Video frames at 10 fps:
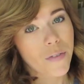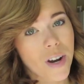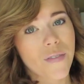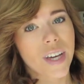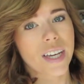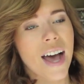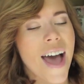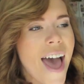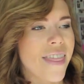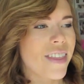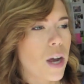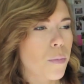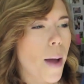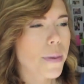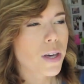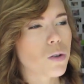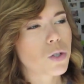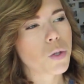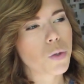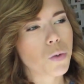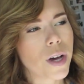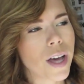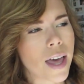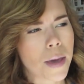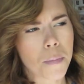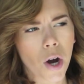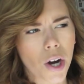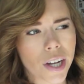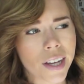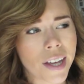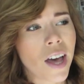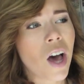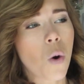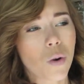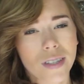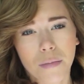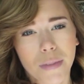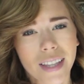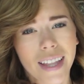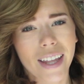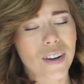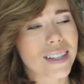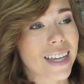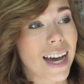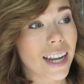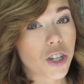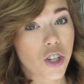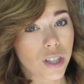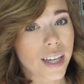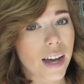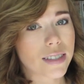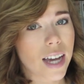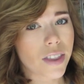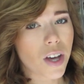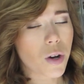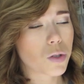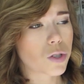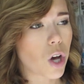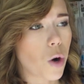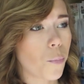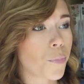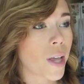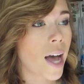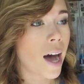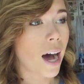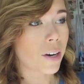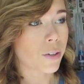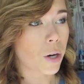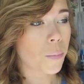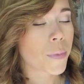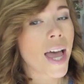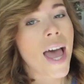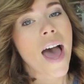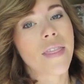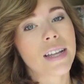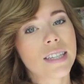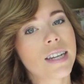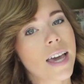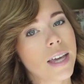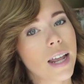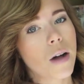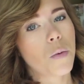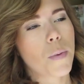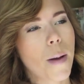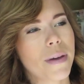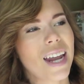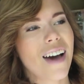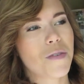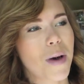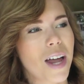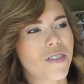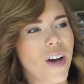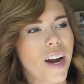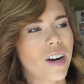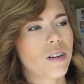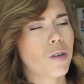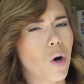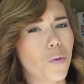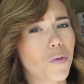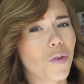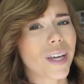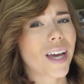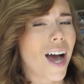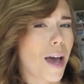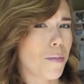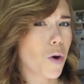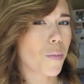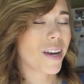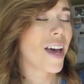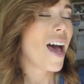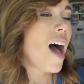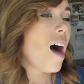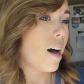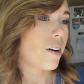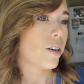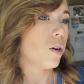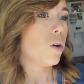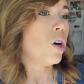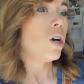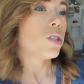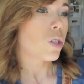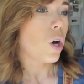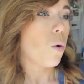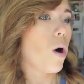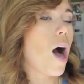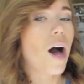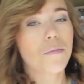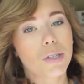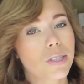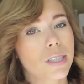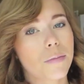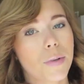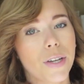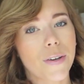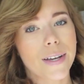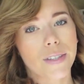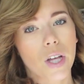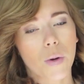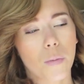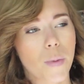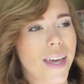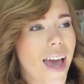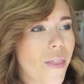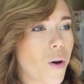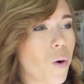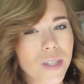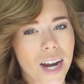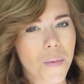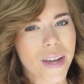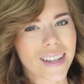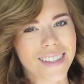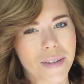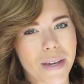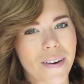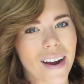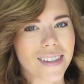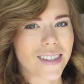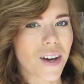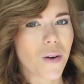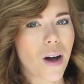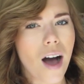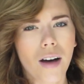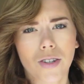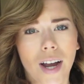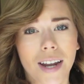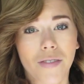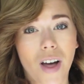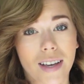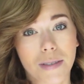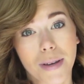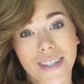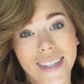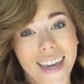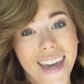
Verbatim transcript: friend Vicka, and then I'll probably go to a park or something later. It's kind of chilly outside though, so I don't know. And then tonight we're probably gonna have a bonfire, hopefully. I'm hoping, I don't know. So I'm just gonna bring you guys along with me, and the whole entire weekend's gonna be great, so I'll try to vlog as much as I